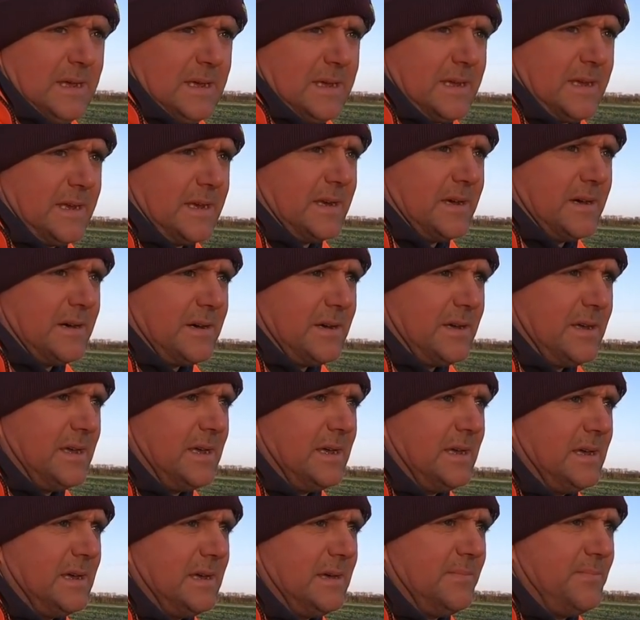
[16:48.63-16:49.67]
you know,
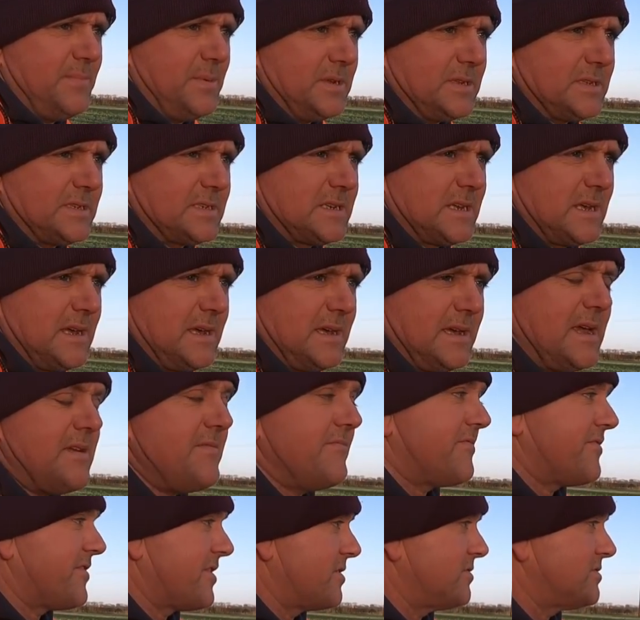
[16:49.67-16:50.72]

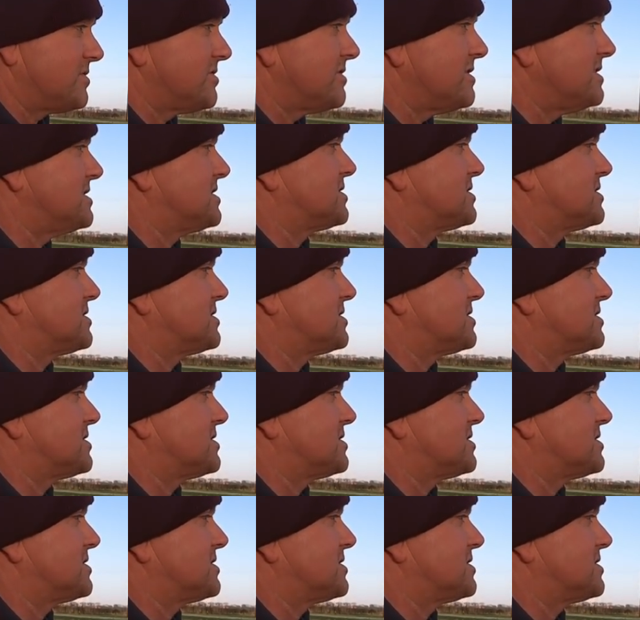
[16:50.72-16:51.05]
in future, in